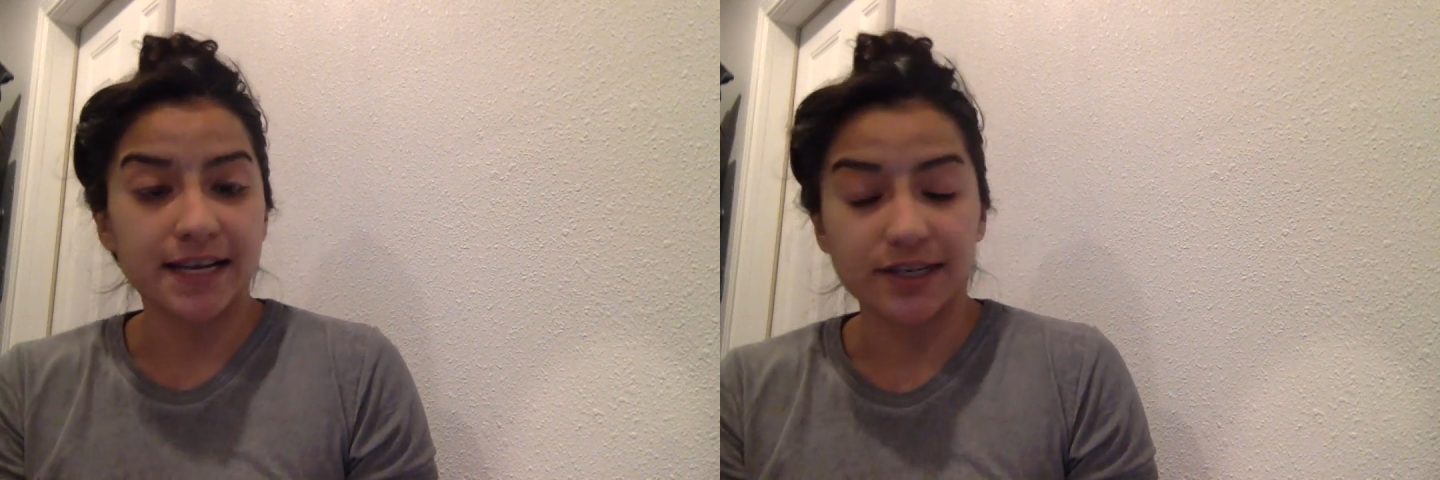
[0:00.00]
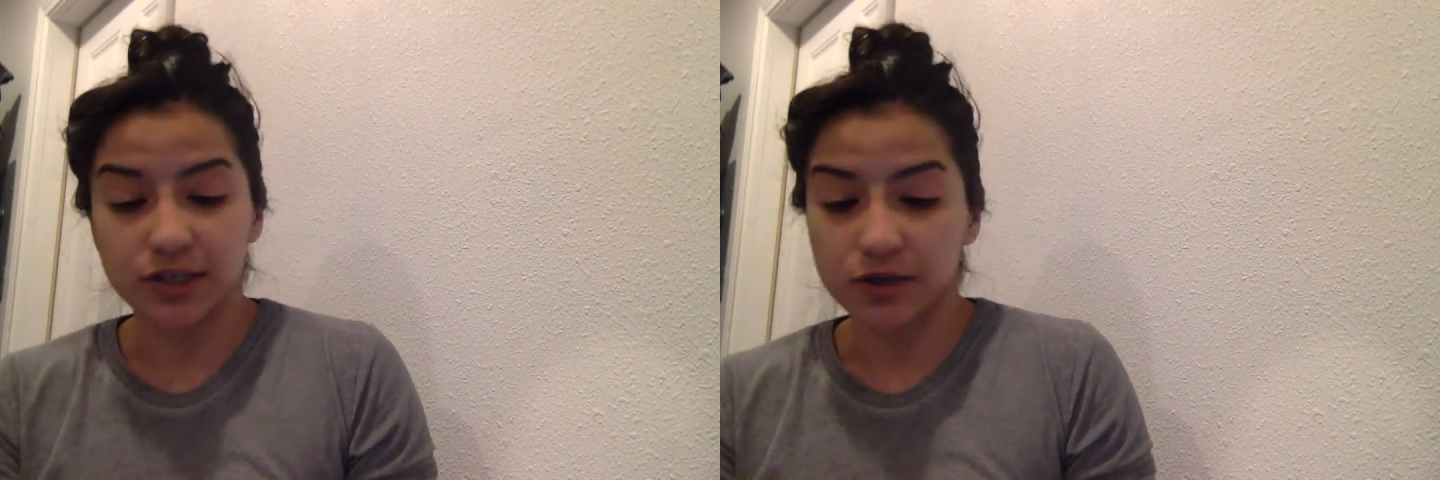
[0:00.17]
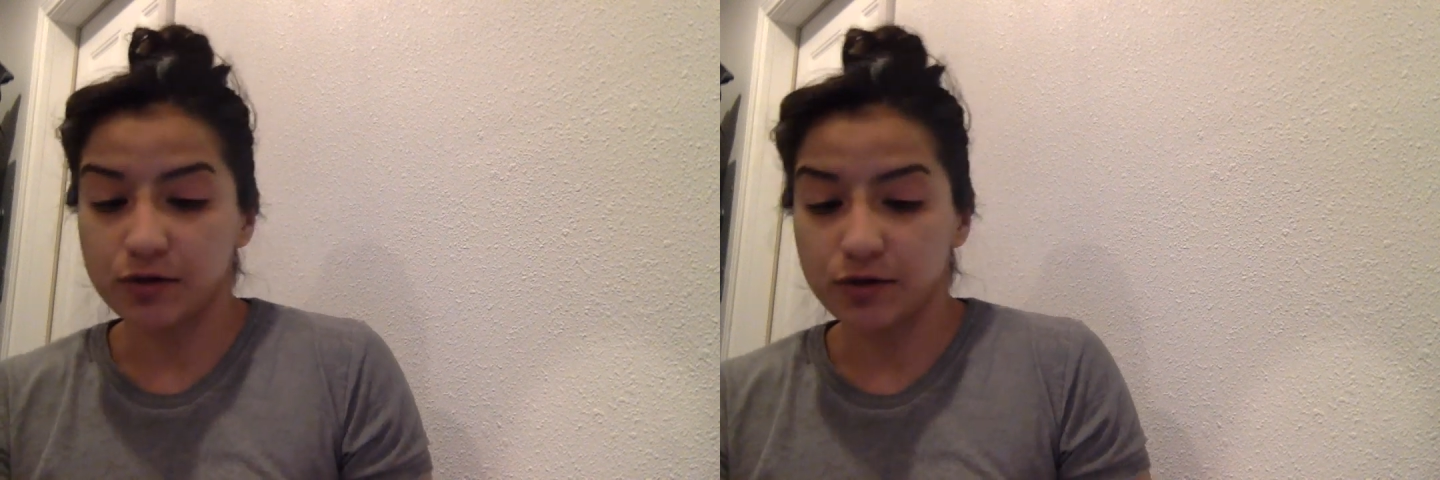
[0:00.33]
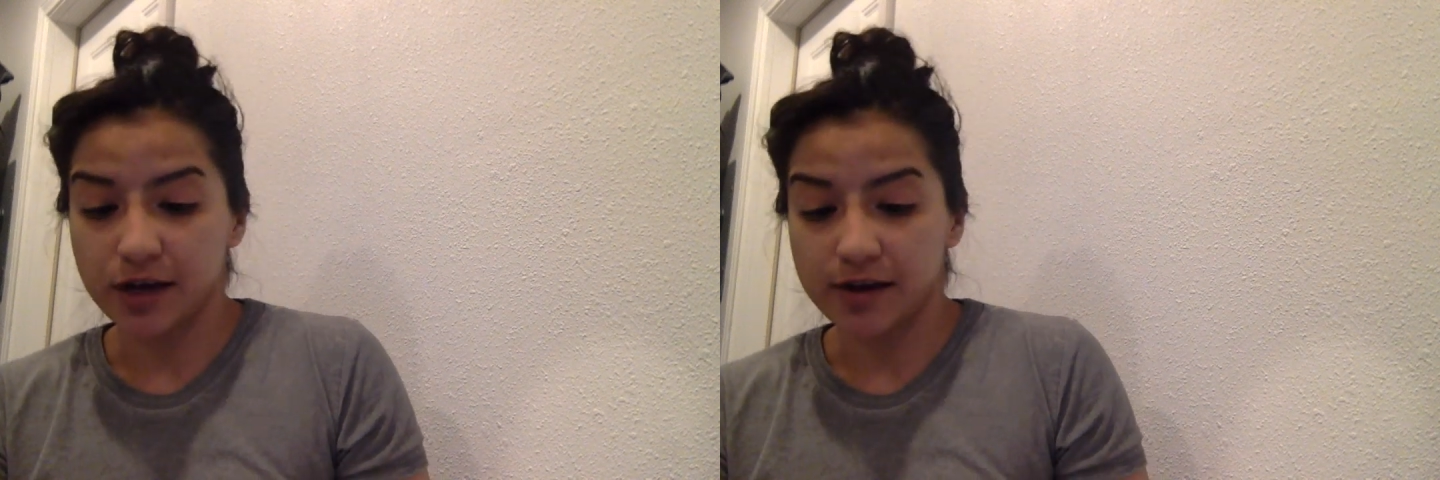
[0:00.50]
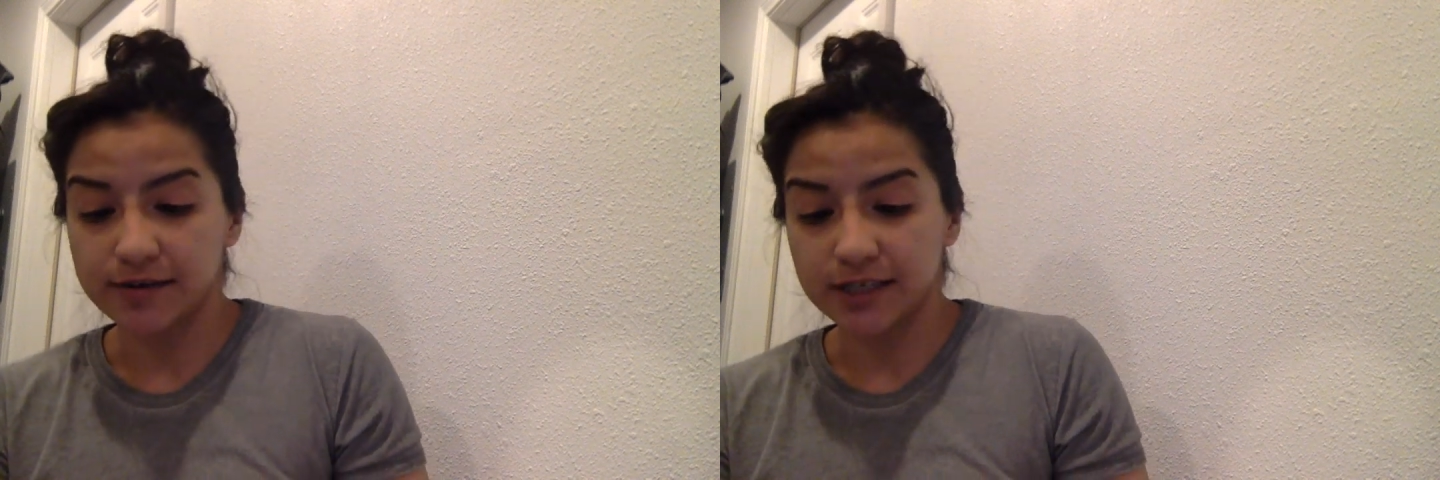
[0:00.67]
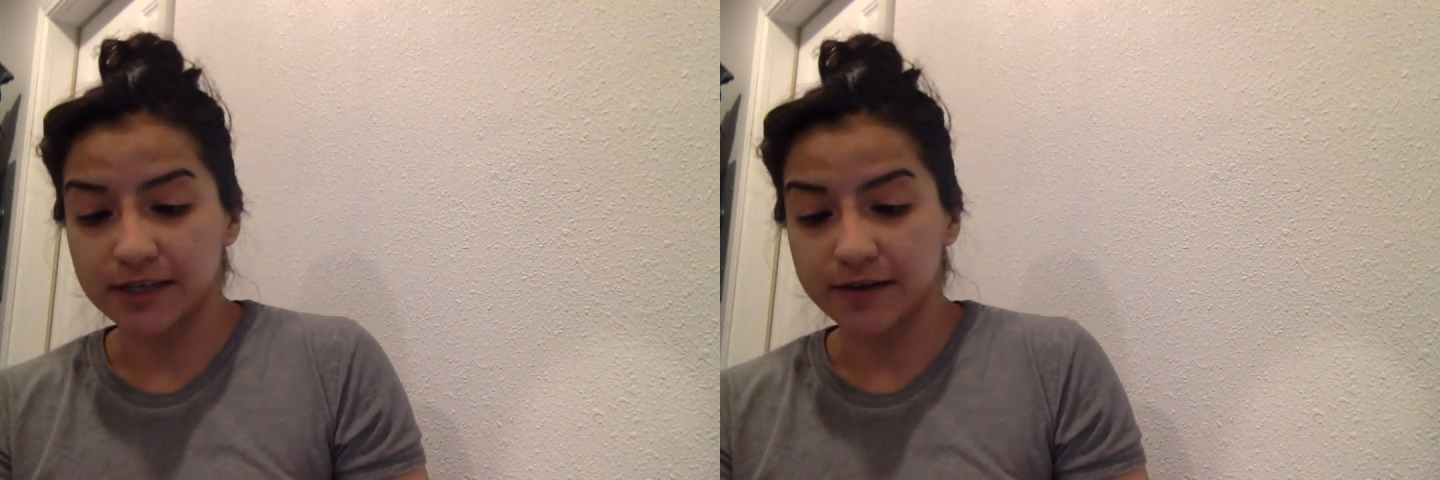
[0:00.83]
in
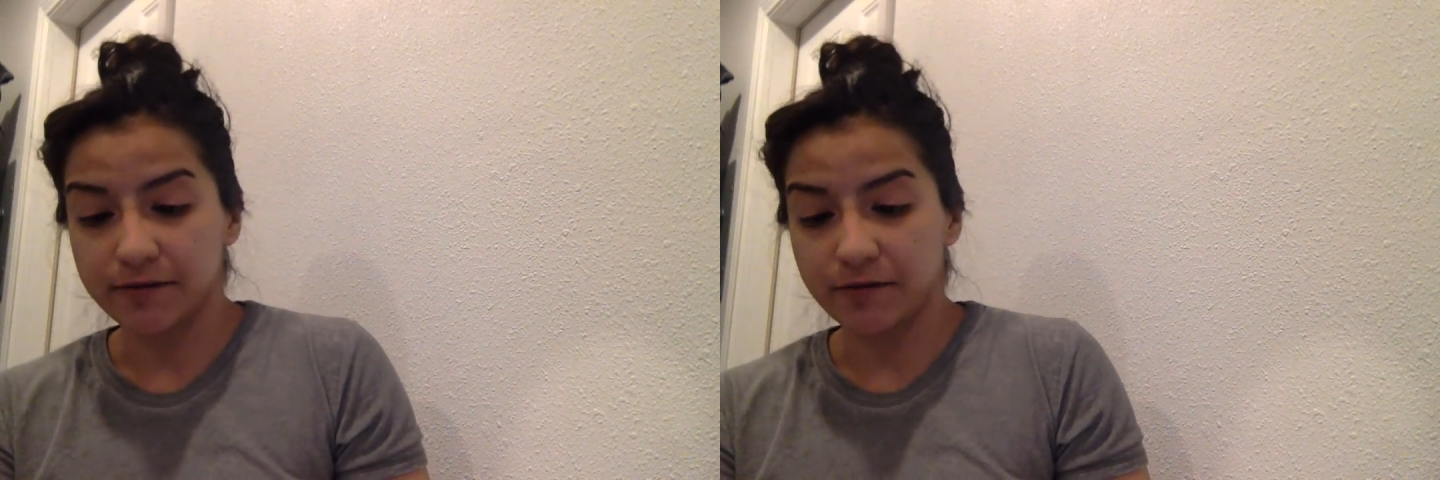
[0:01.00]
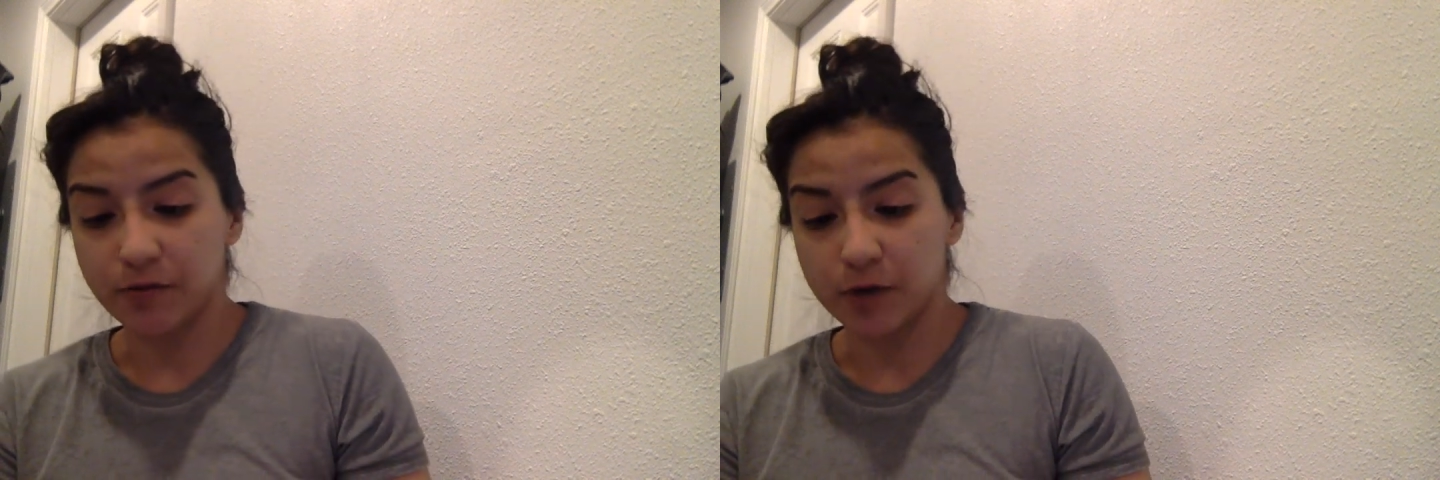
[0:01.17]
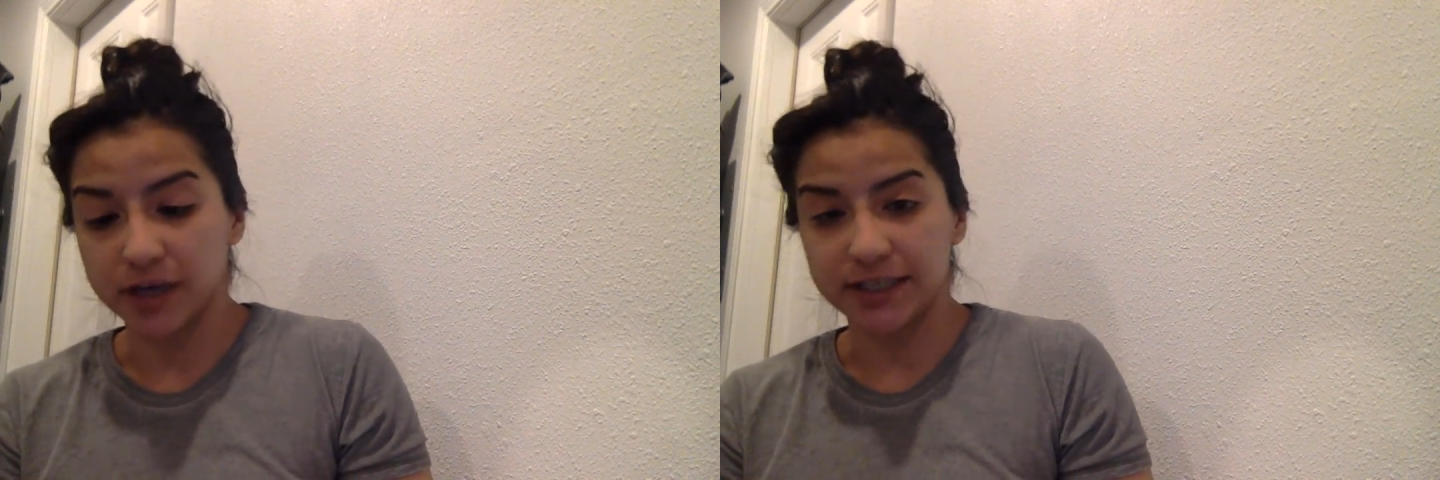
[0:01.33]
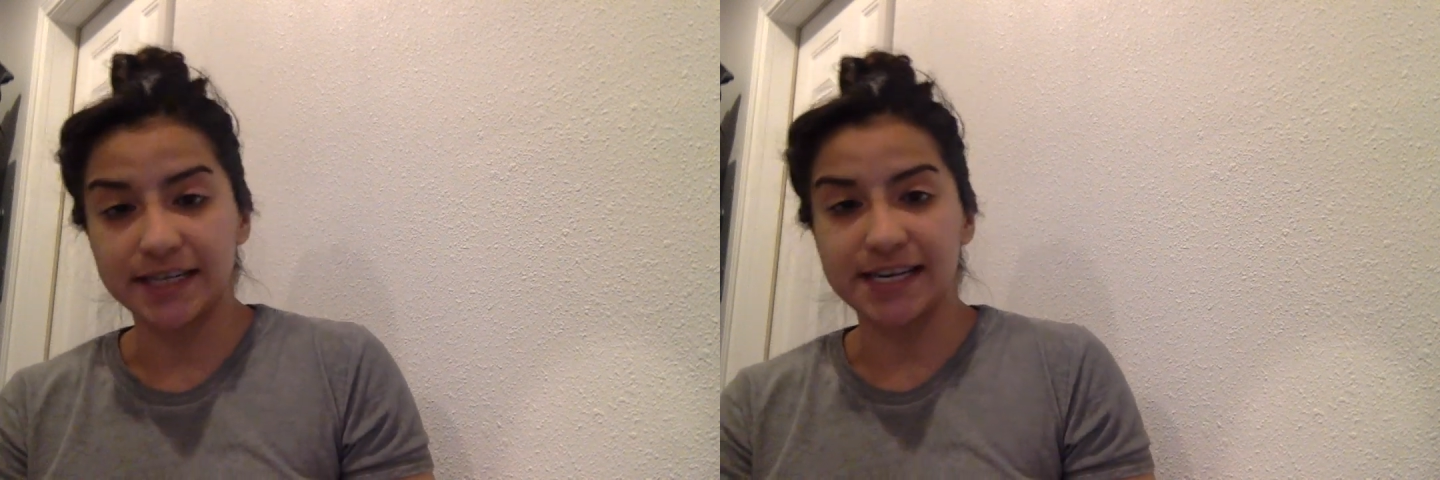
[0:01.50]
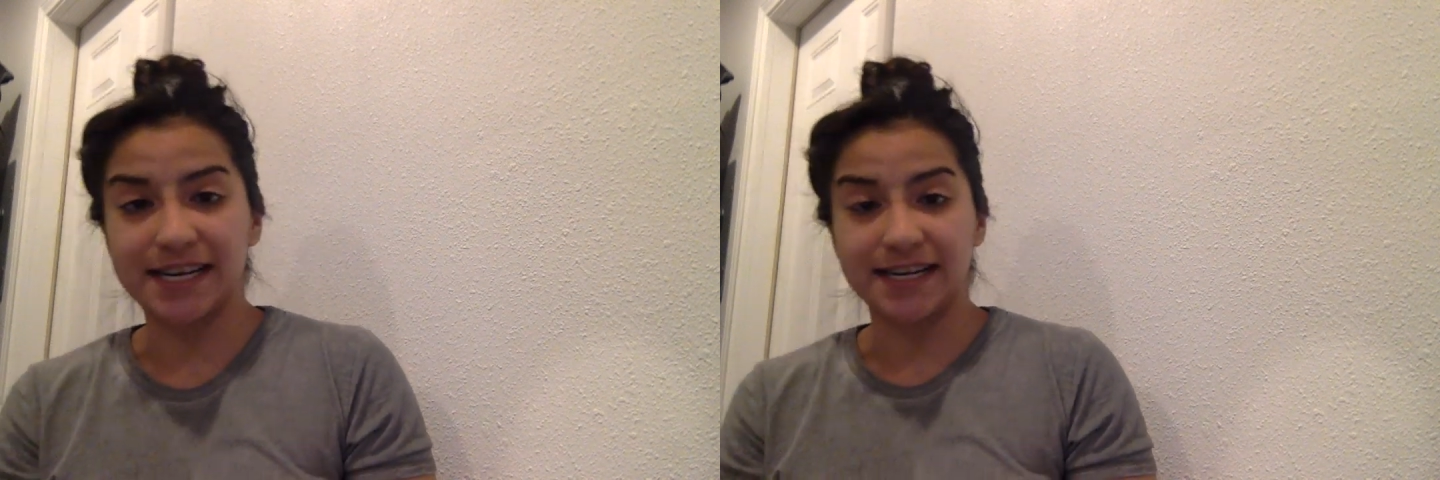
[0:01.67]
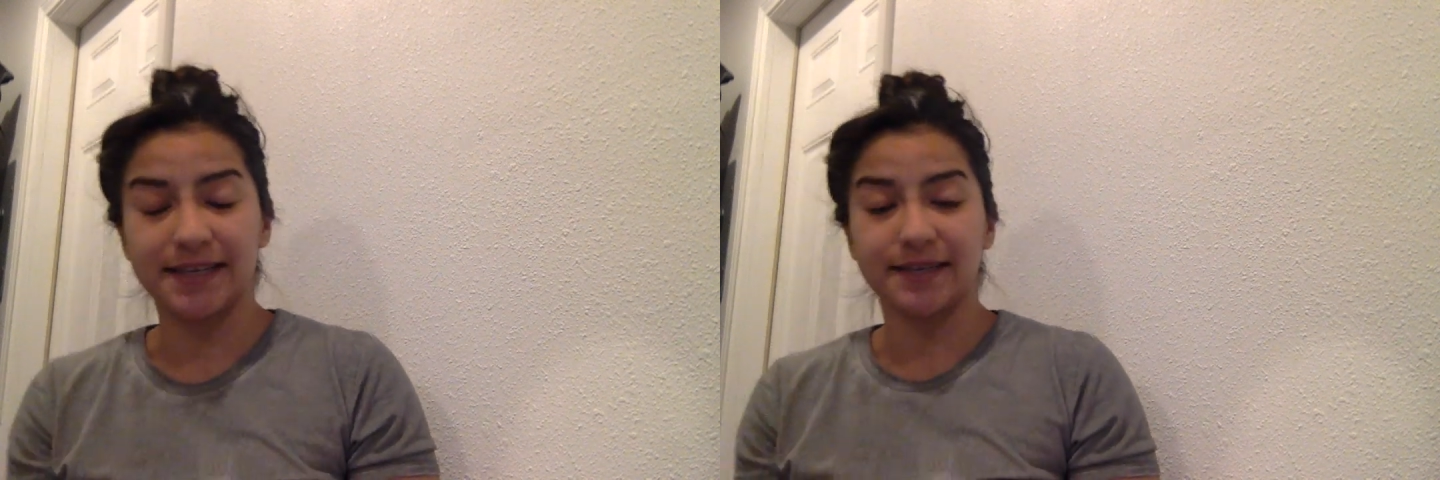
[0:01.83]

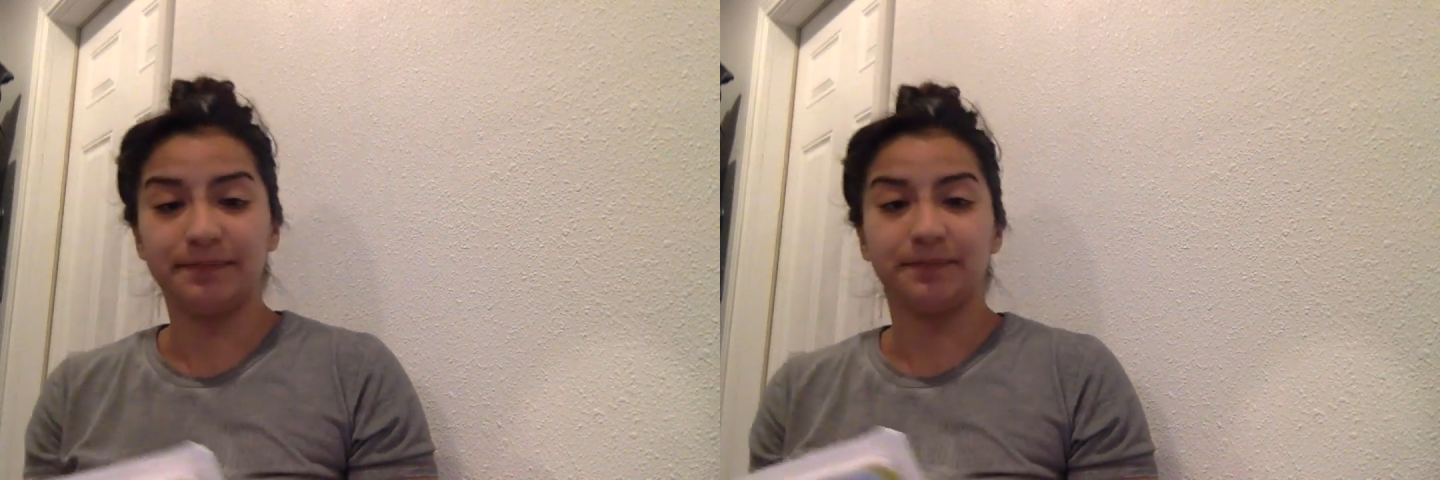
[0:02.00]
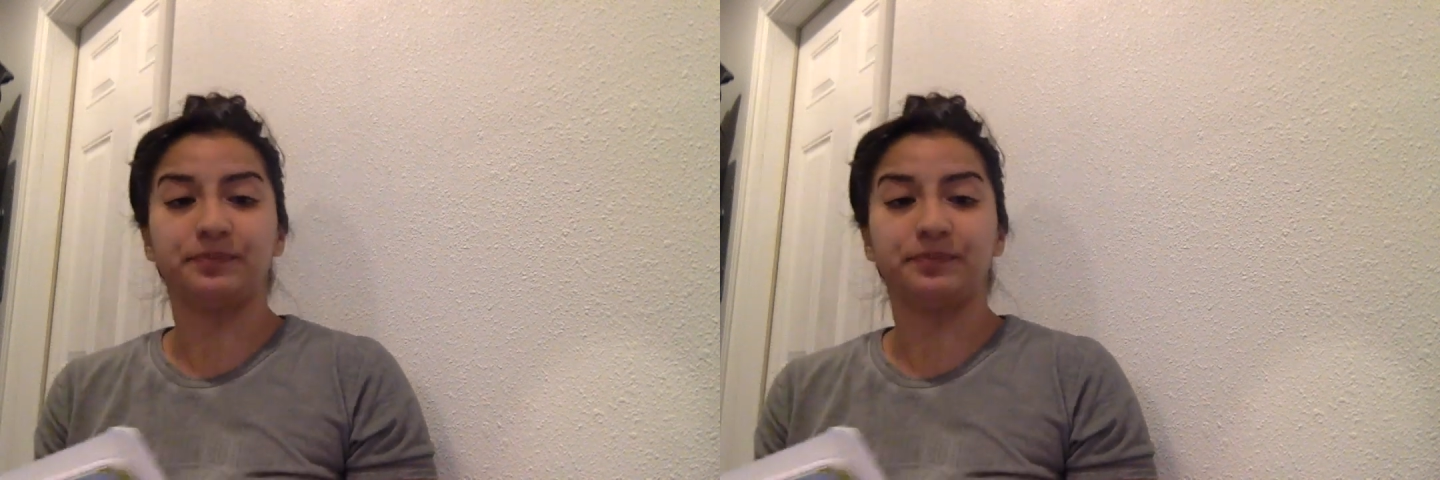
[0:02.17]
2014.